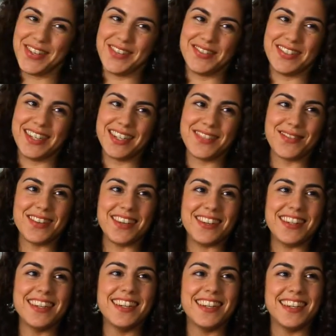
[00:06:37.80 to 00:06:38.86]
Perfect.
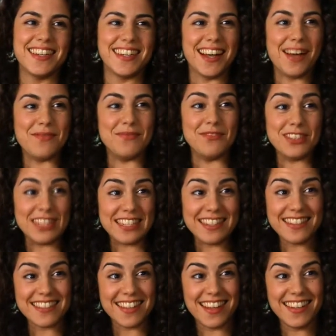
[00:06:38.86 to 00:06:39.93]
Well, I'm really
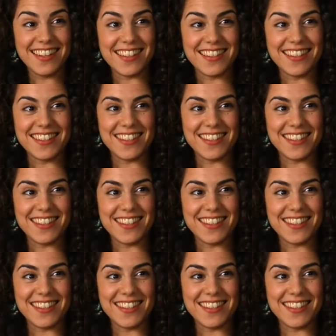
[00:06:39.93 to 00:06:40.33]
excited.